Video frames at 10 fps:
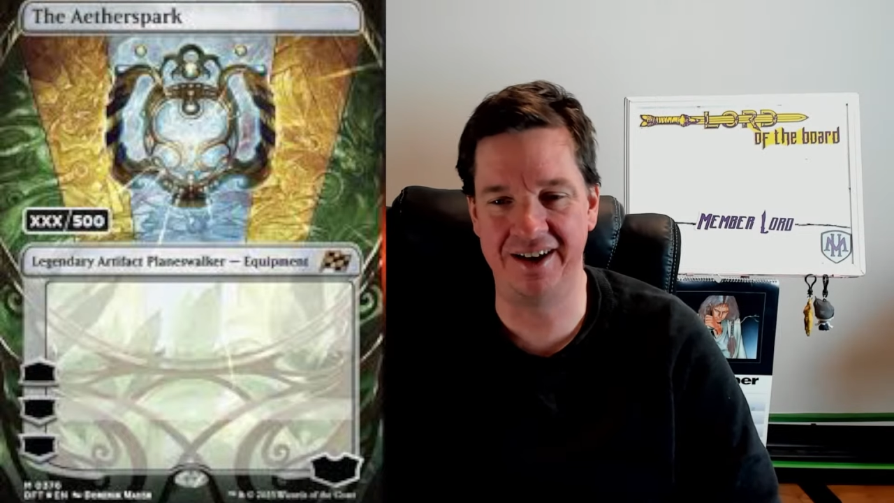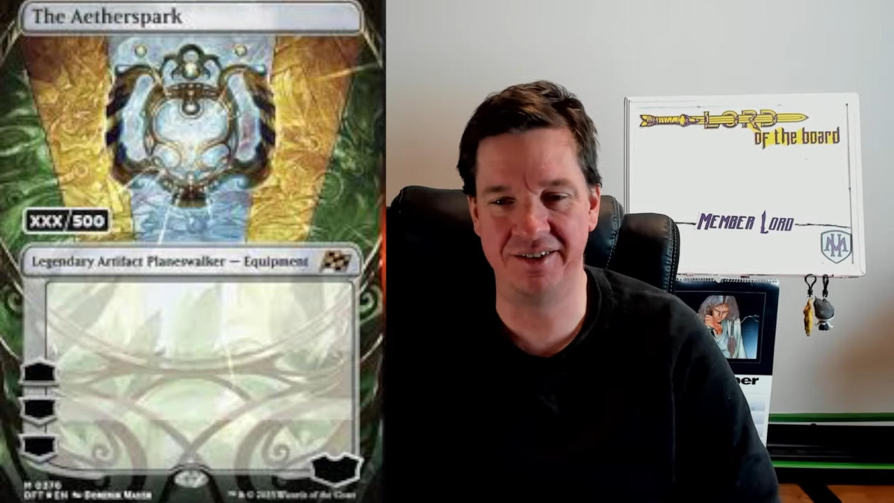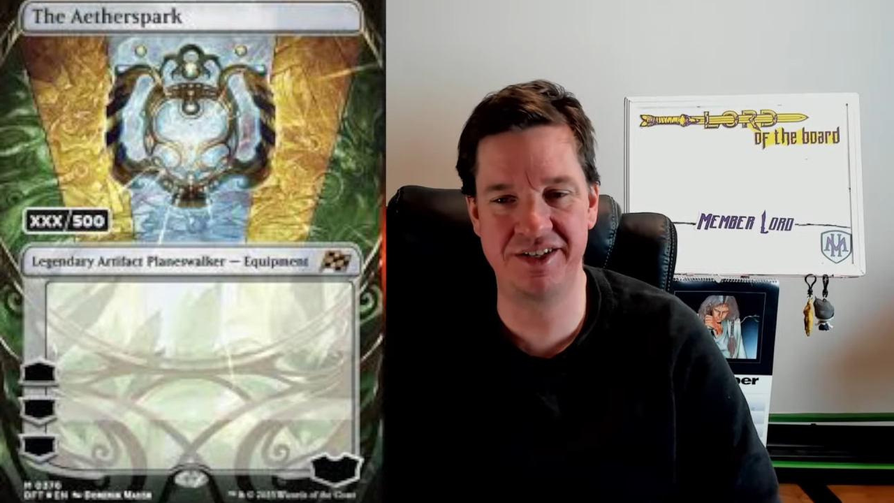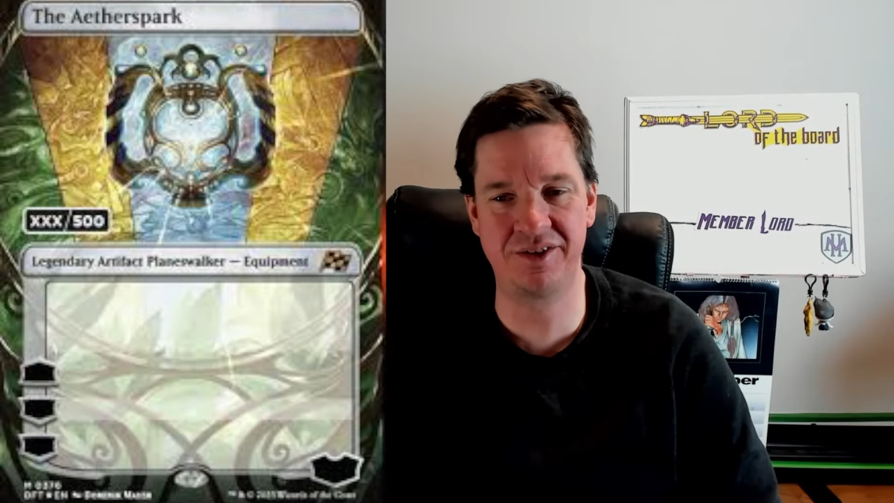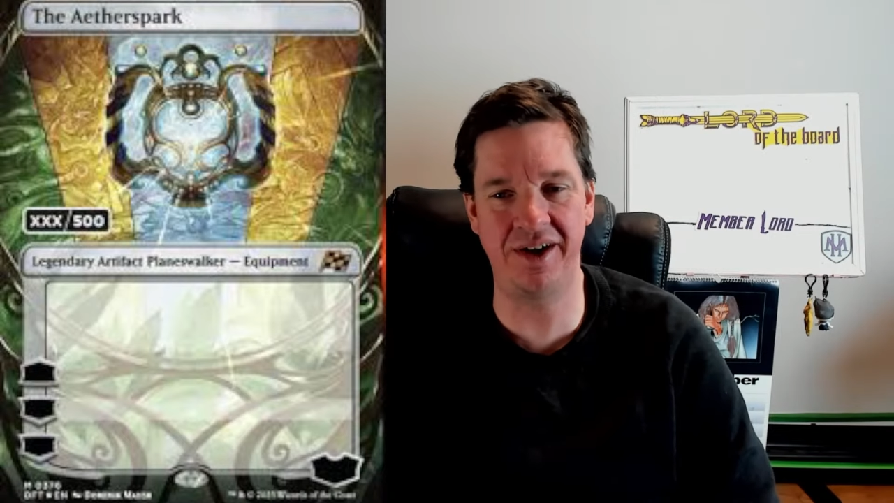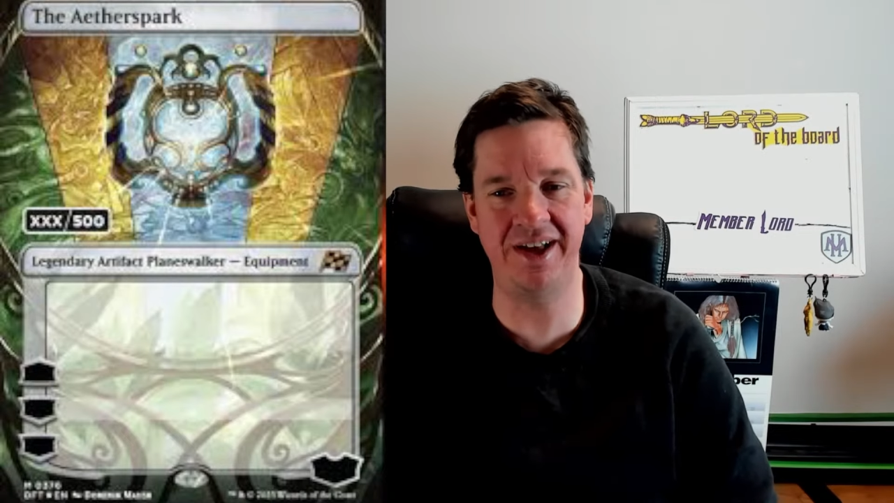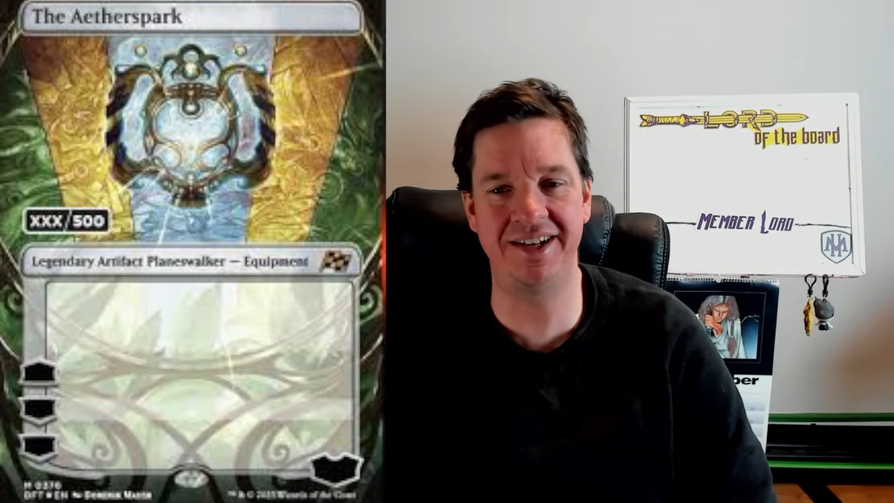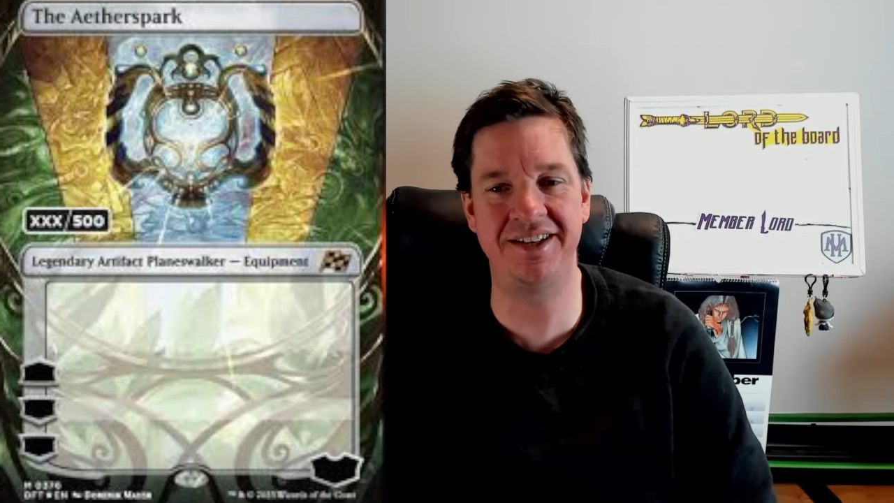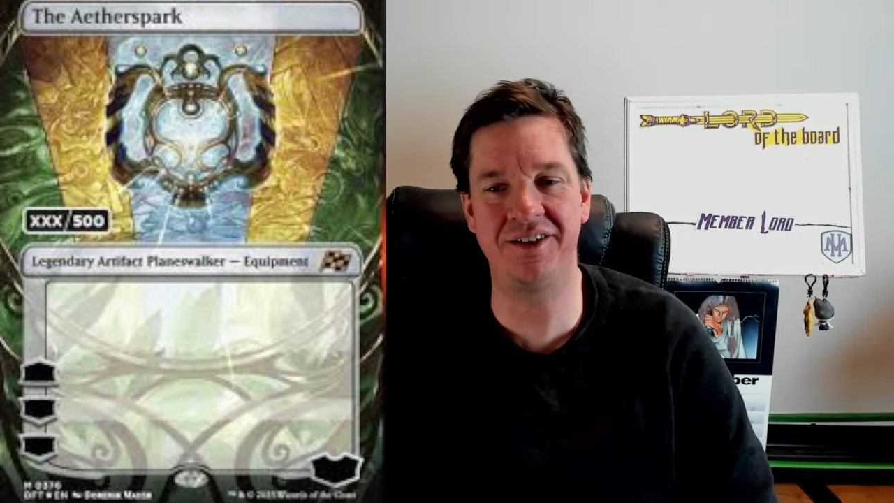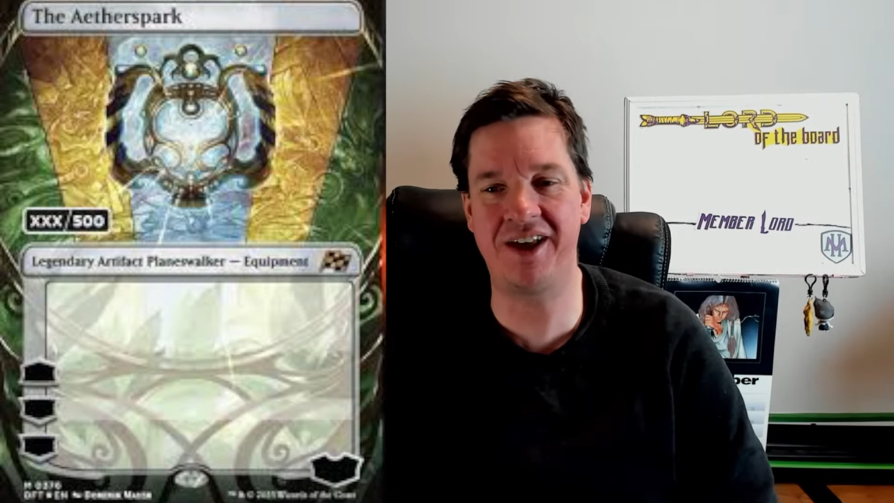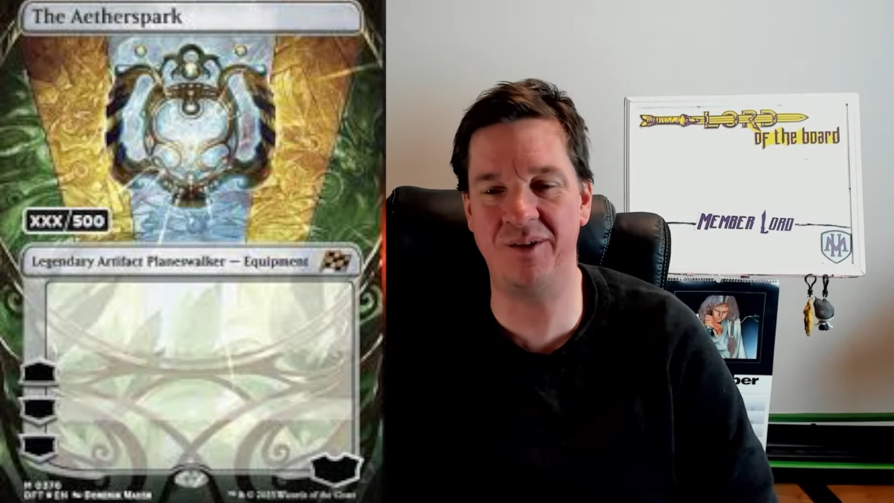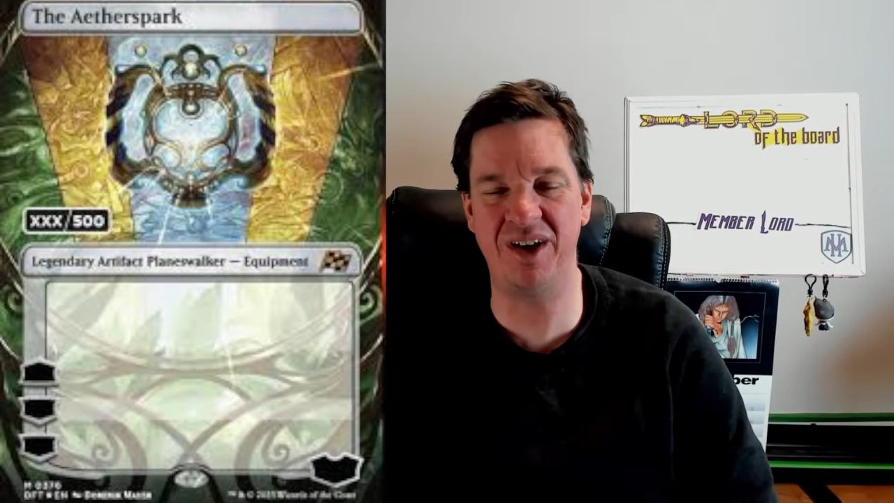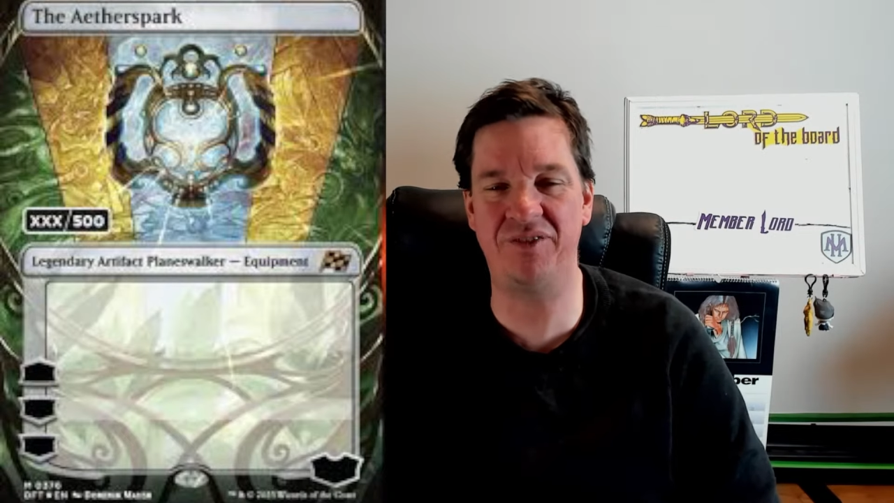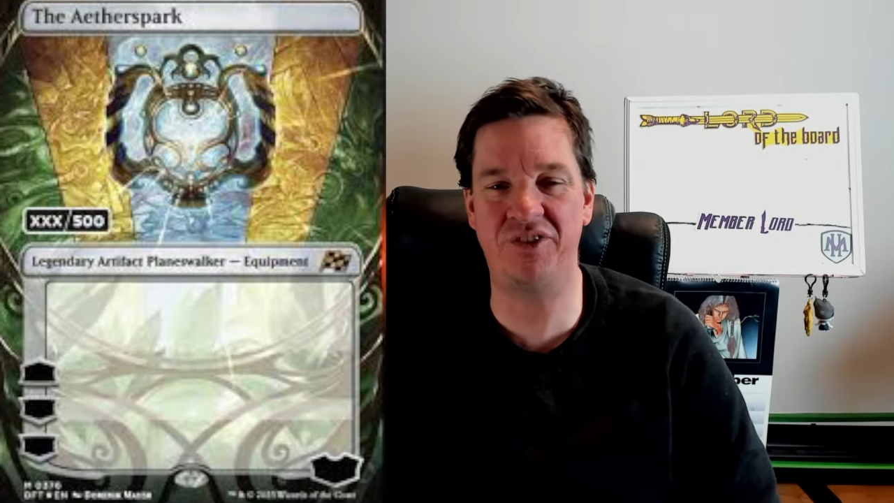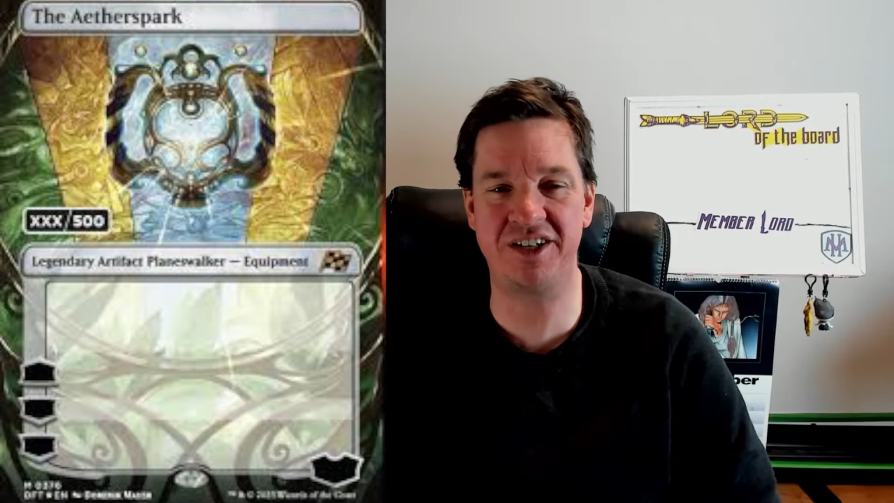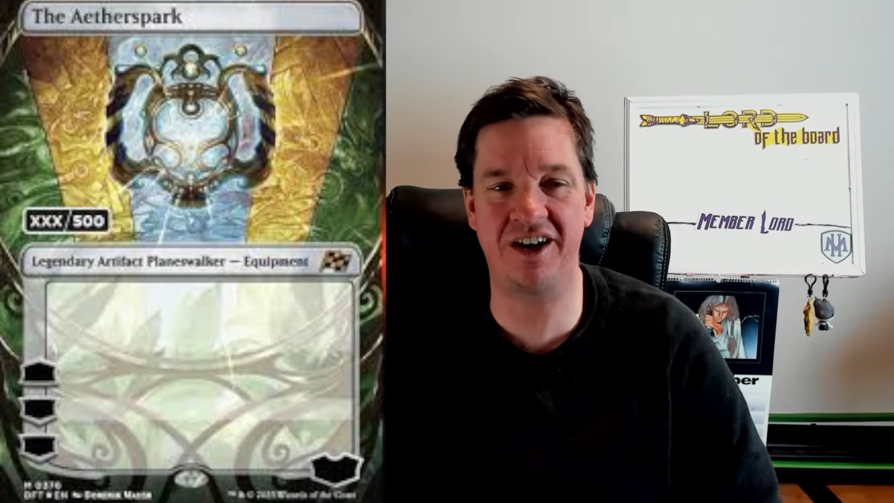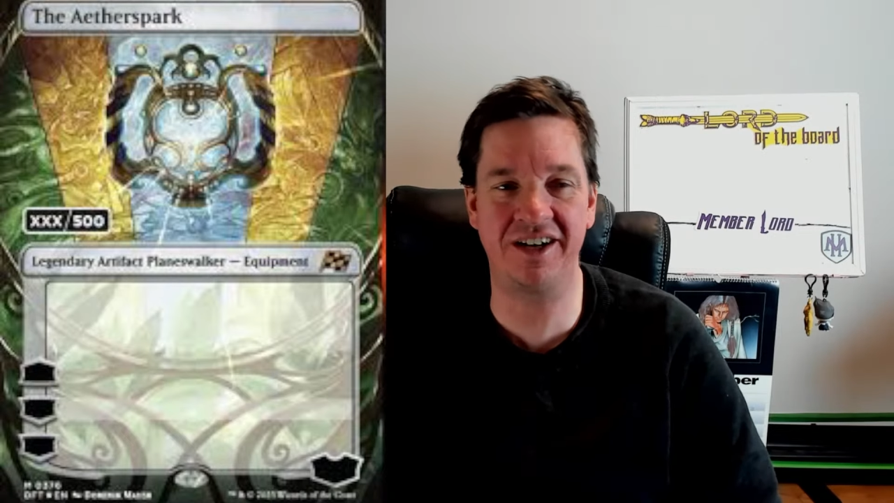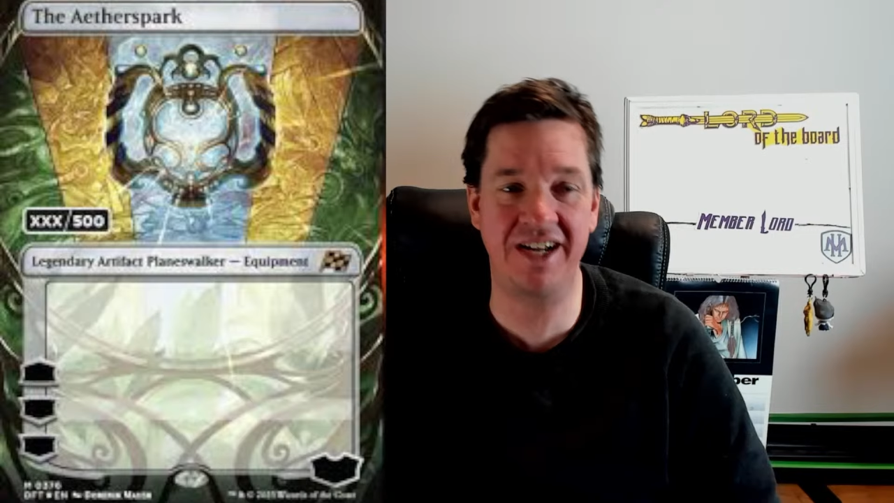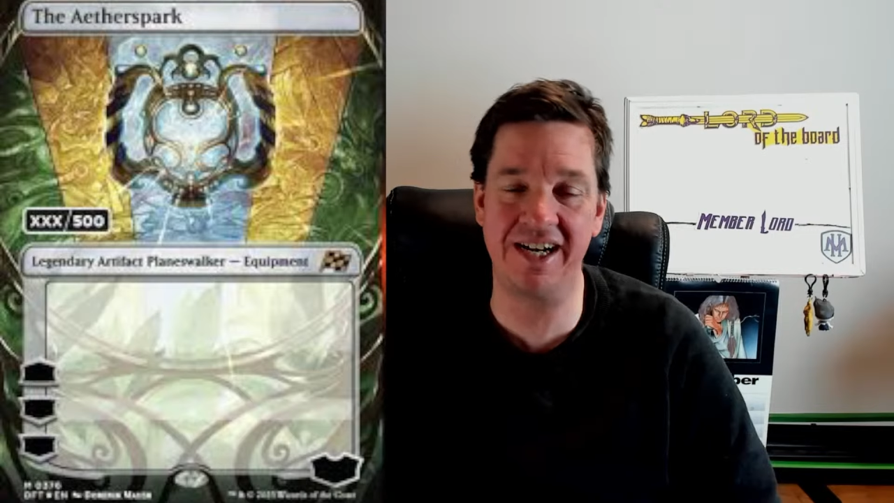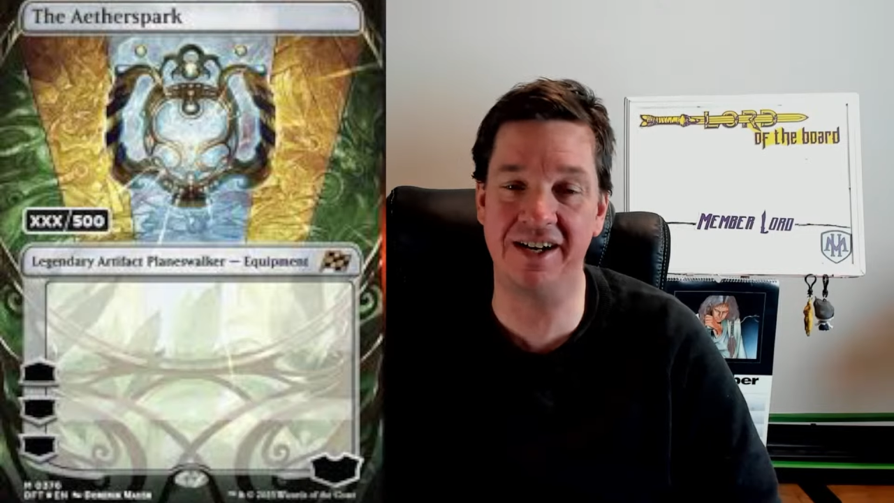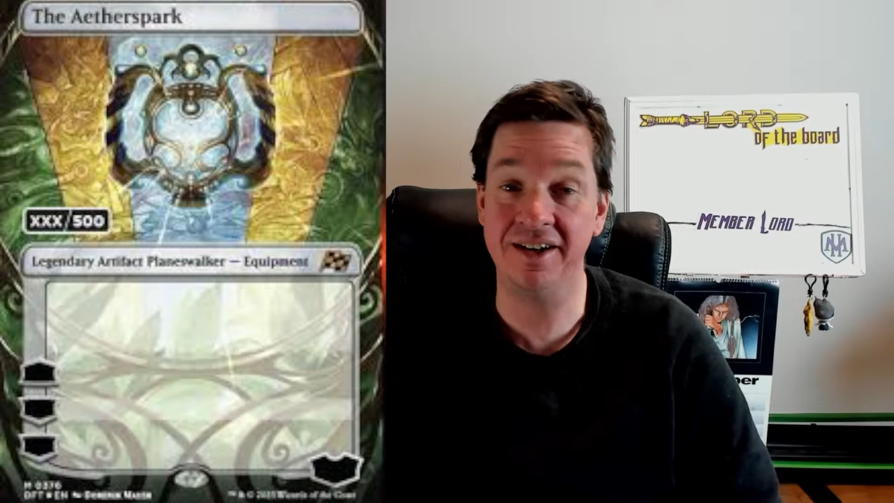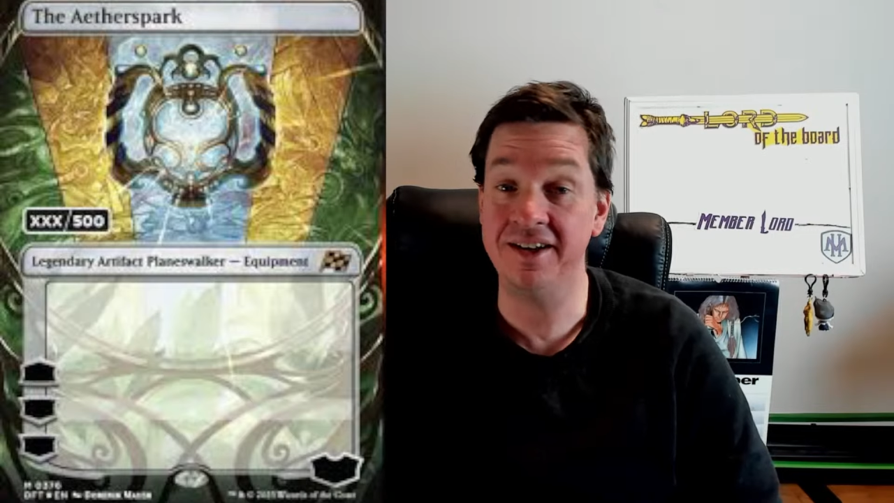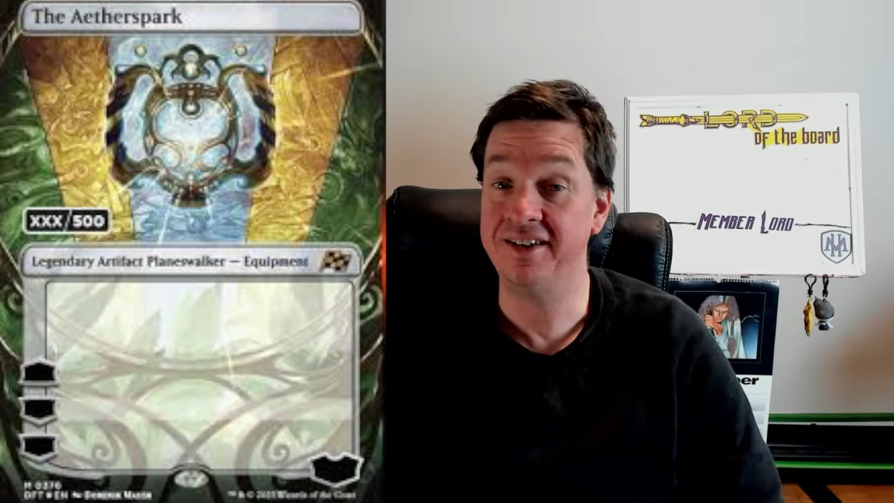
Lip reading: Stranded, you can't wait for Tarkir.